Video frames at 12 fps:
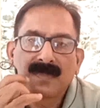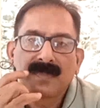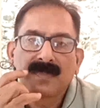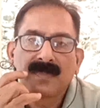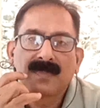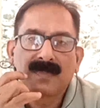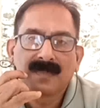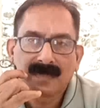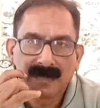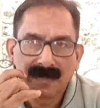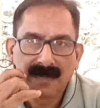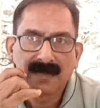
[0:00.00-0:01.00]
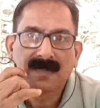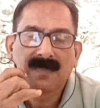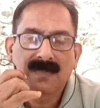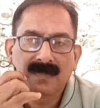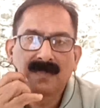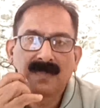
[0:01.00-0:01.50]

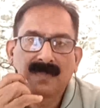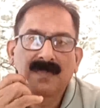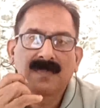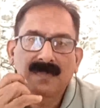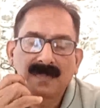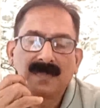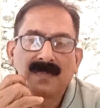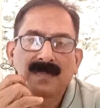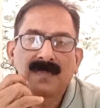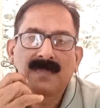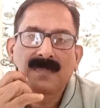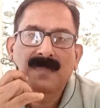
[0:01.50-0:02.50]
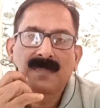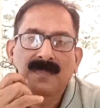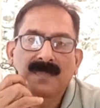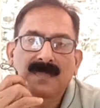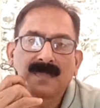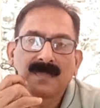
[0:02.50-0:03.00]

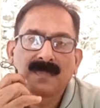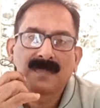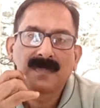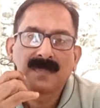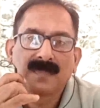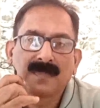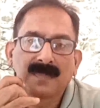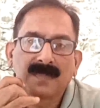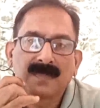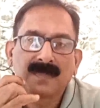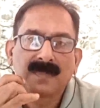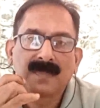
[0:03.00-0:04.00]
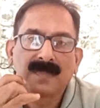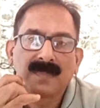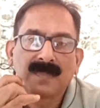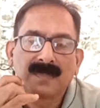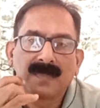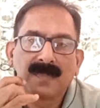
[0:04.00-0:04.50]

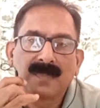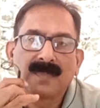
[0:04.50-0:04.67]
This person isn't speaking.